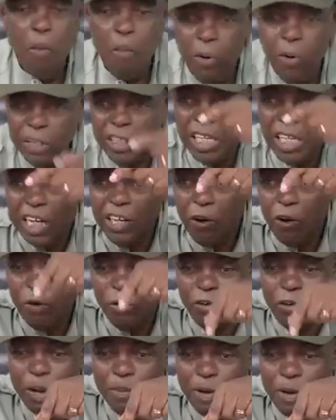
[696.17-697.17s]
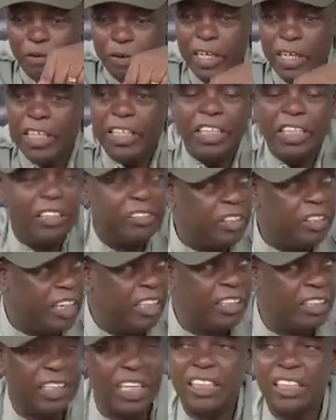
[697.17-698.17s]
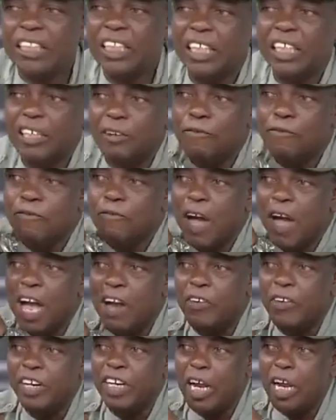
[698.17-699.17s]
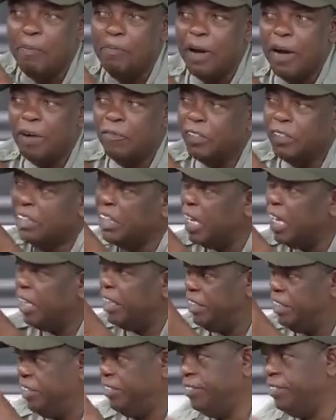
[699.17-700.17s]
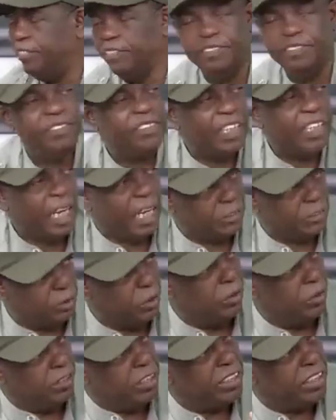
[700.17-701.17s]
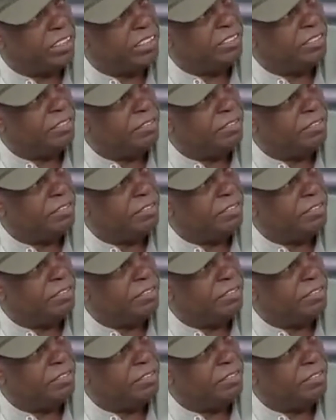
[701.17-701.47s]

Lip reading: Nana Akufo-Addo in the trench and started firing above his head. I saw it.